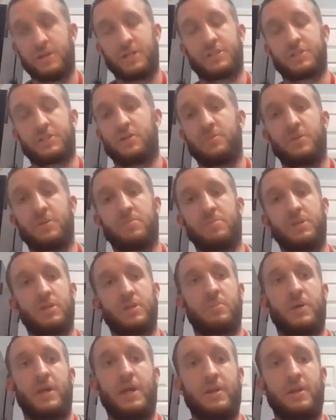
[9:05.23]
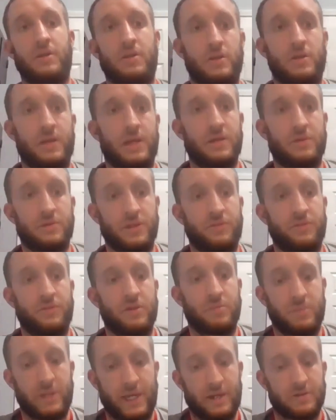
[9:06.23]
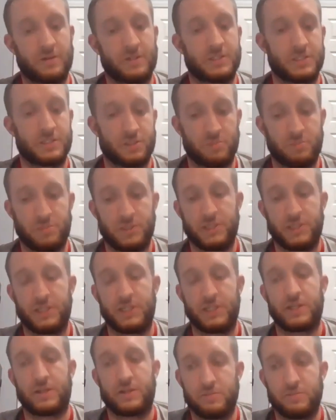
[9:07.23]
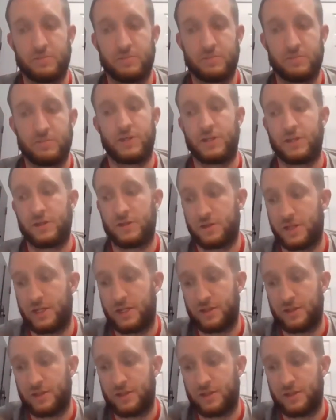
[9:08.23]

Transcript: it's going to be big, man. And yeah, lithium batteries is a big, big thing.